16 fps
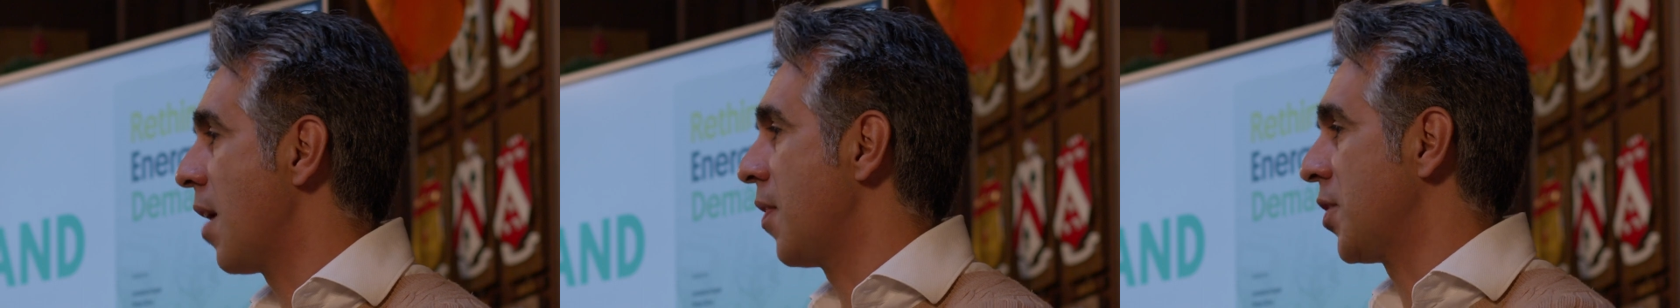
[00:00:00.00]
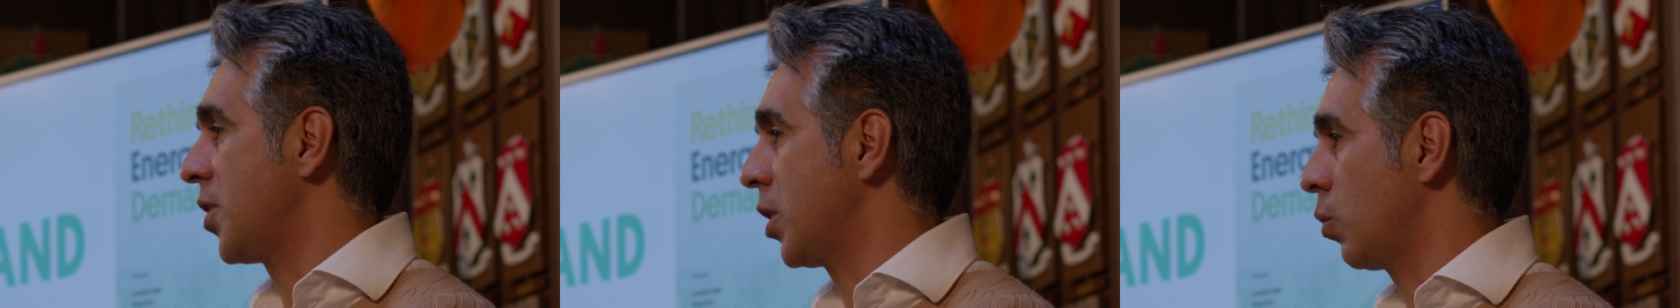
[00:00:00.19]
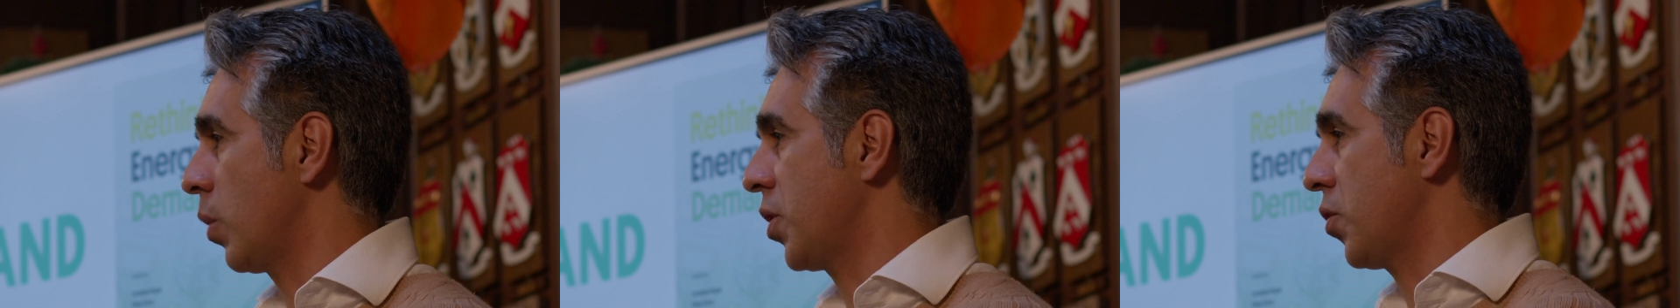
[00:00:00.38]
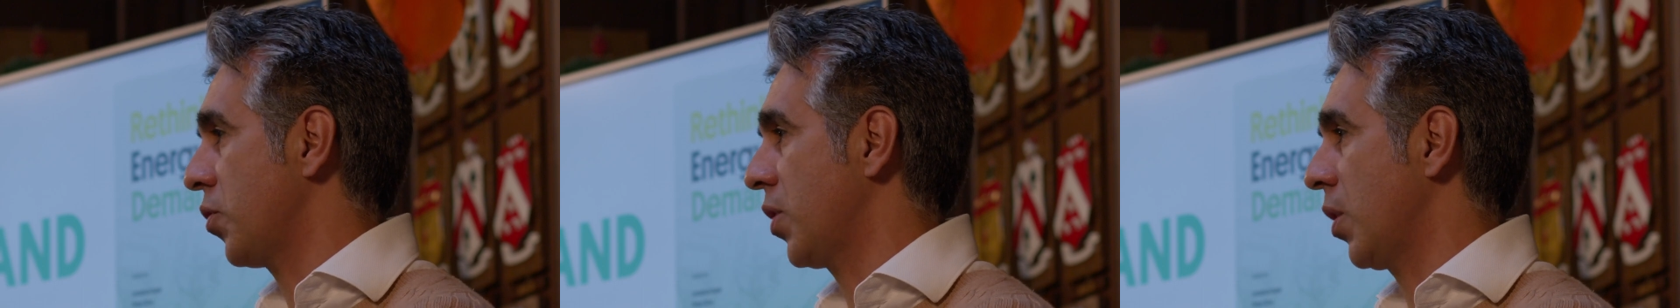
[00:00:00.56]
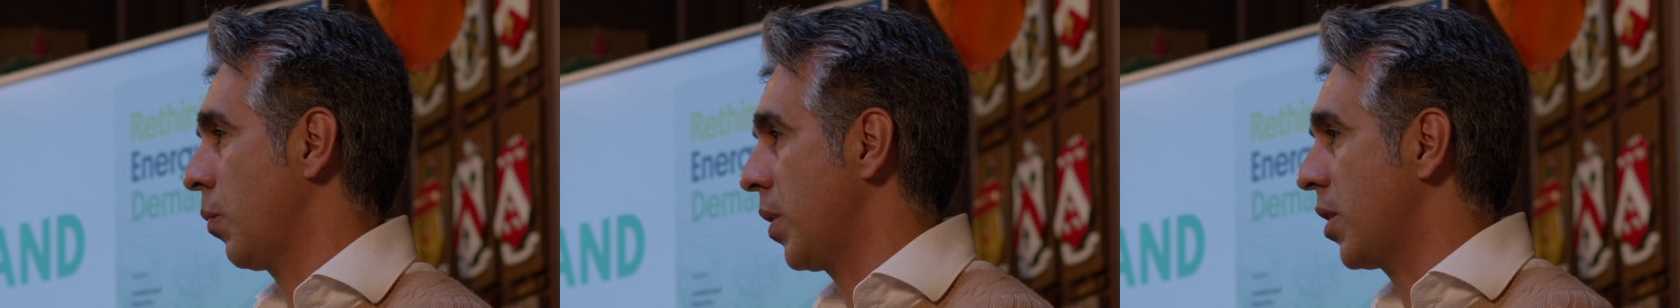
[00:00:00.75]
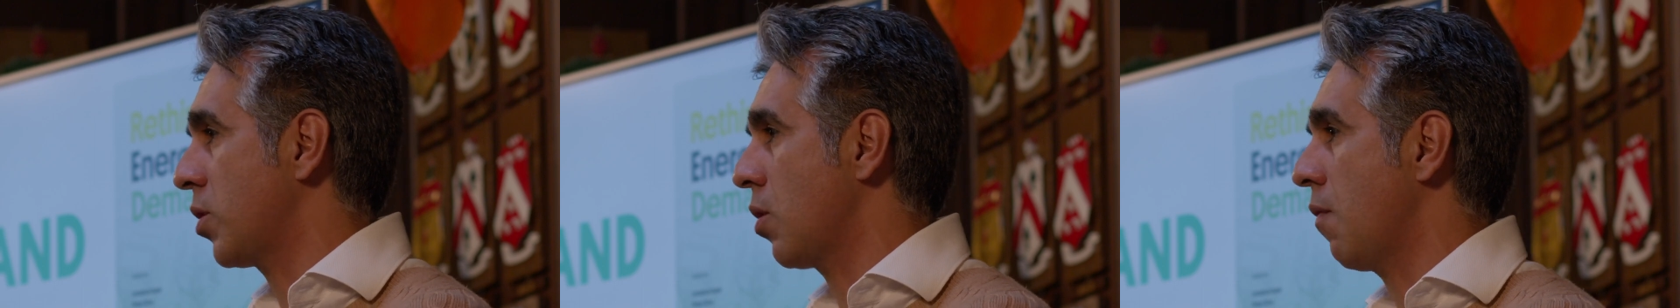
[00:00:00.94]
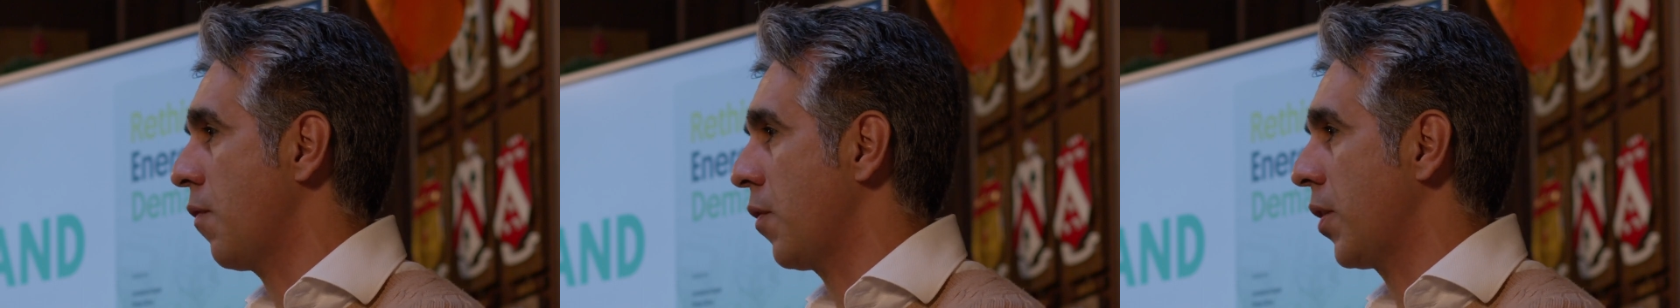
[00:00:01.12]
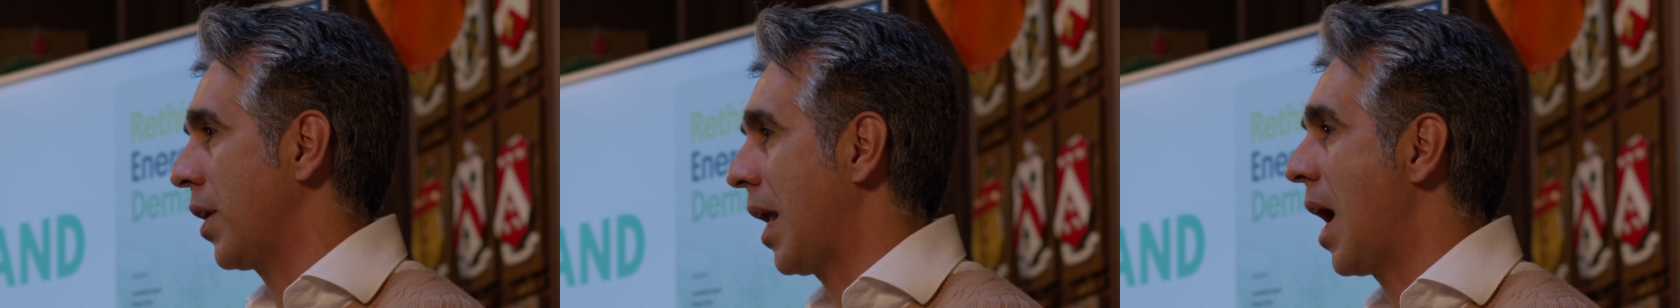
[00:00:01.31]
and the situations that we are
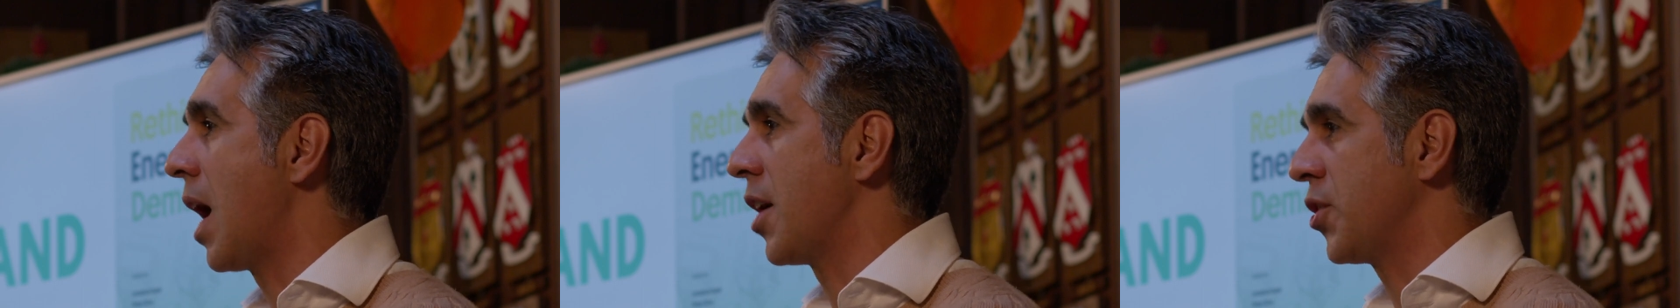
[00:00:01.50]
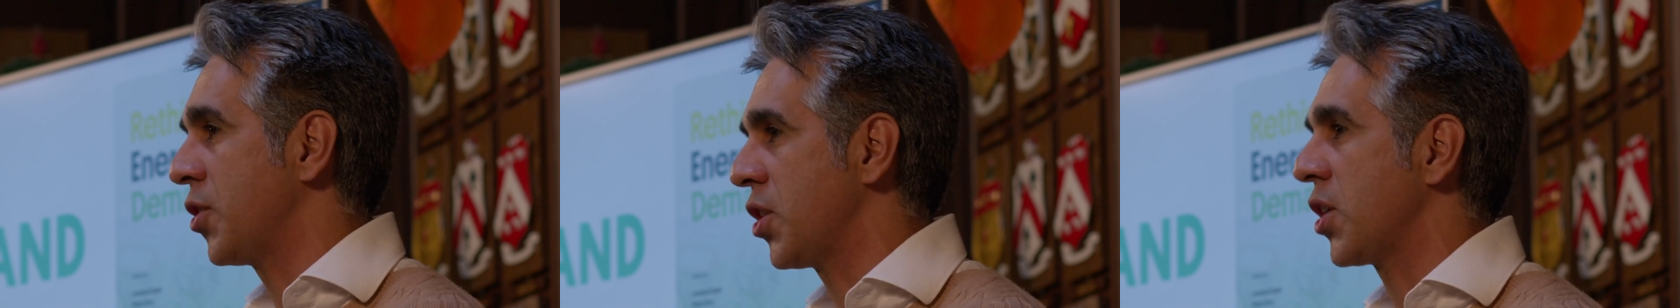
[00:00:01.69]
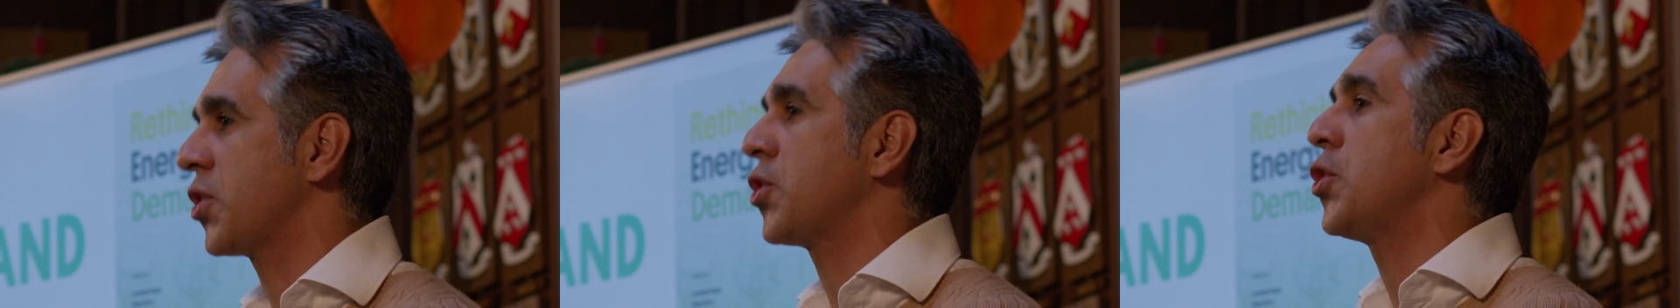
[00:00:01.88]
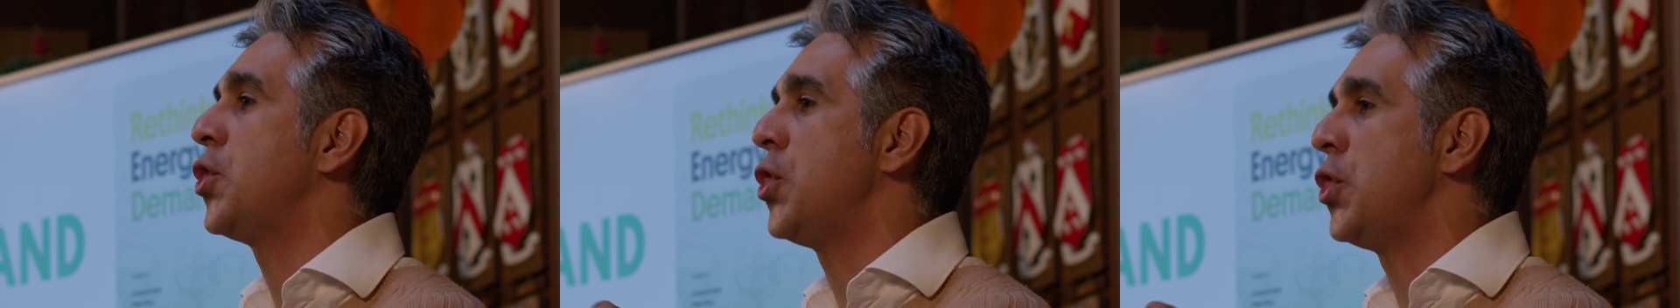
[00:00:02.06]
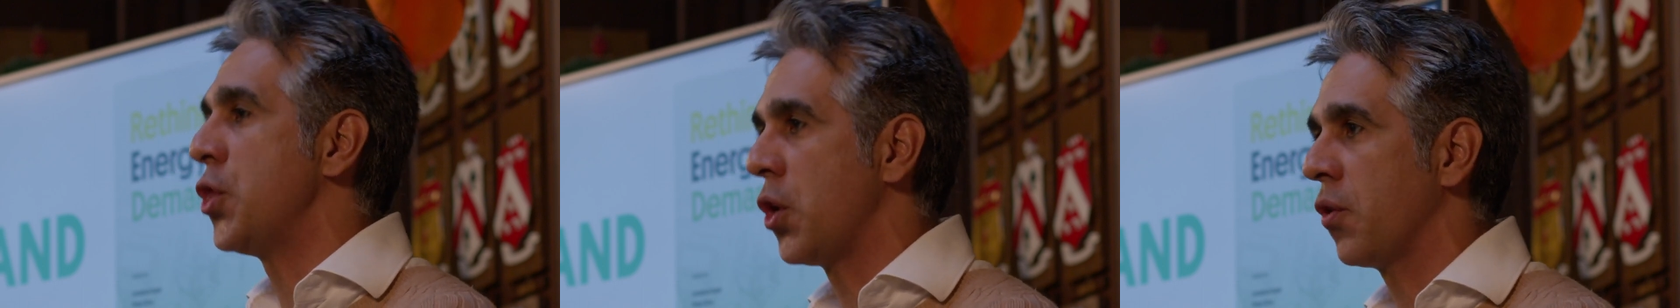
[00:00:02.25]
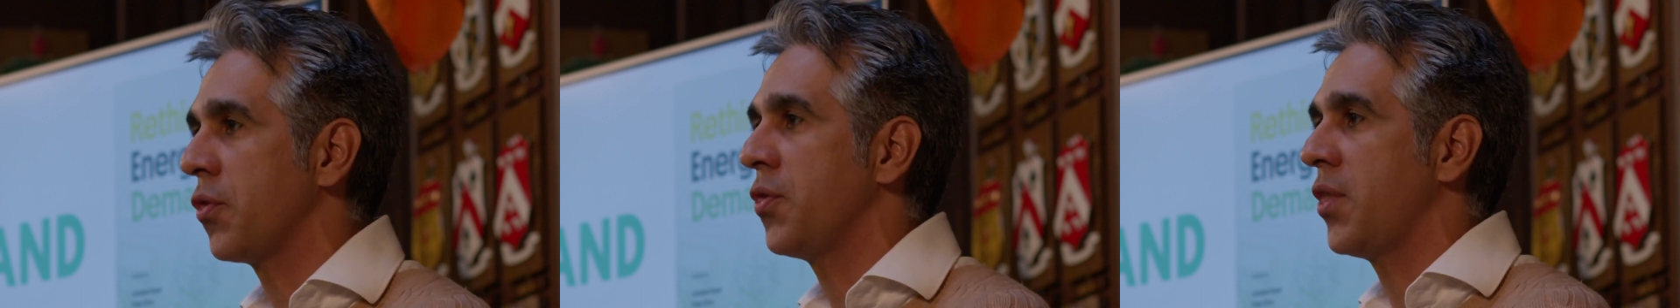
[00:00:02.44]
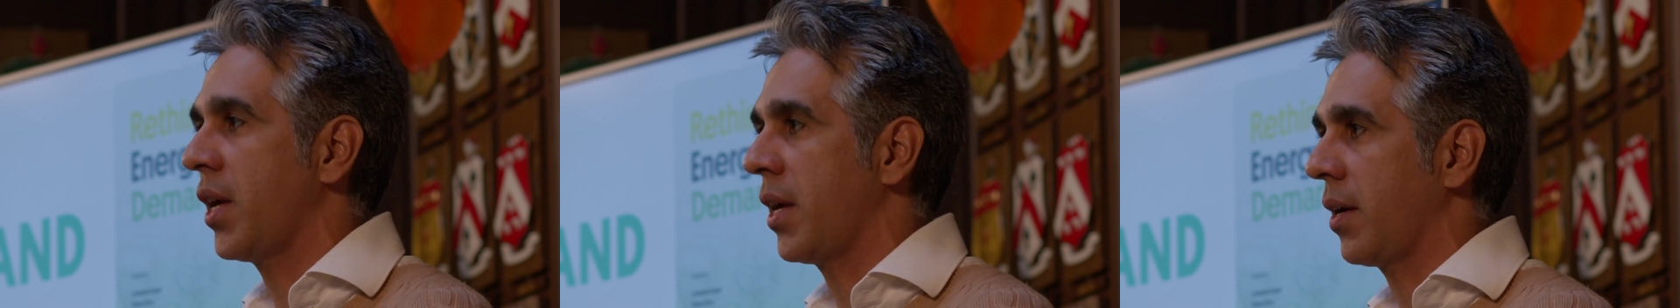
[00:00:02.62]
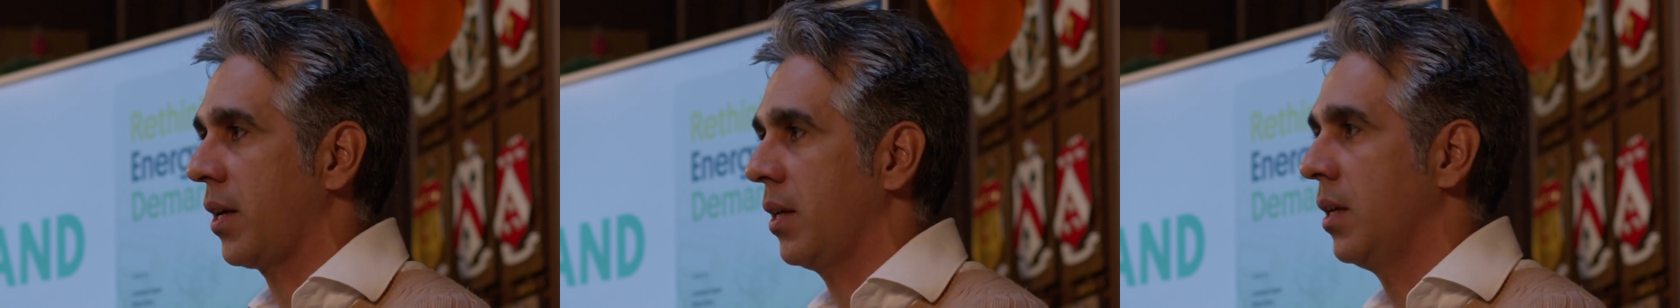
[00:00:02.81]
suffering are just not
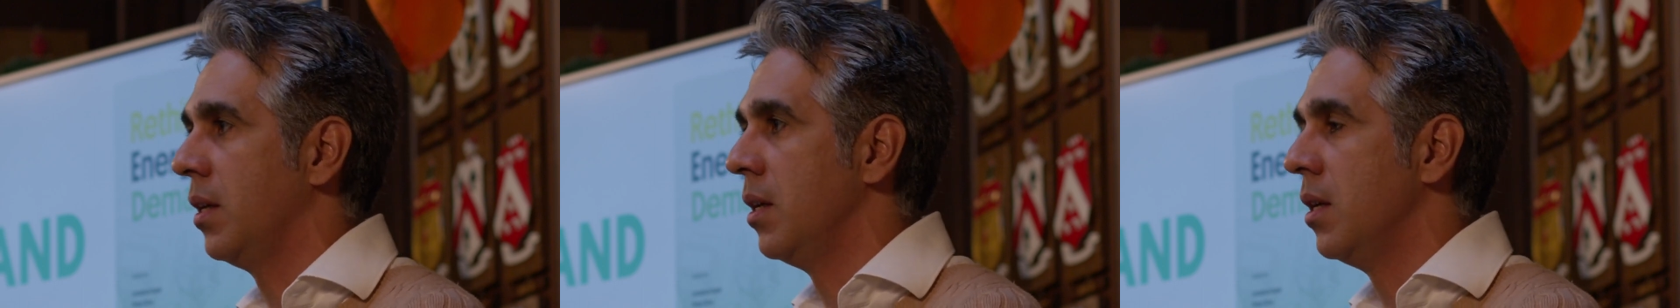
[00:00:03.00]
there.